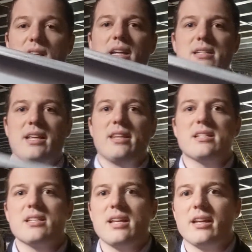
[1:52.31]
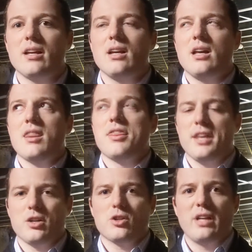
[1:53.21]
Like I said, this is a
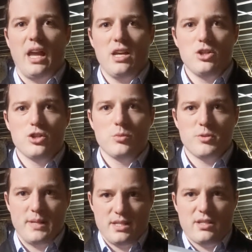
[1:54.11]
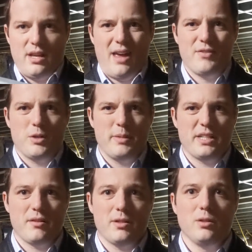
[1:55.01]
thicker gauge, which means it's a heavier
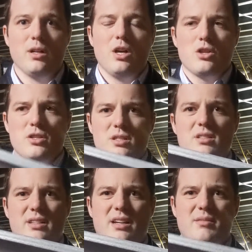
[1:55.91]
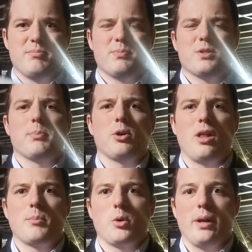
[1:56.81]
material. So this is kind of support a
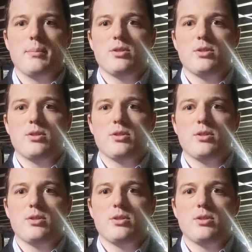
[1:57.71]
lot more weight.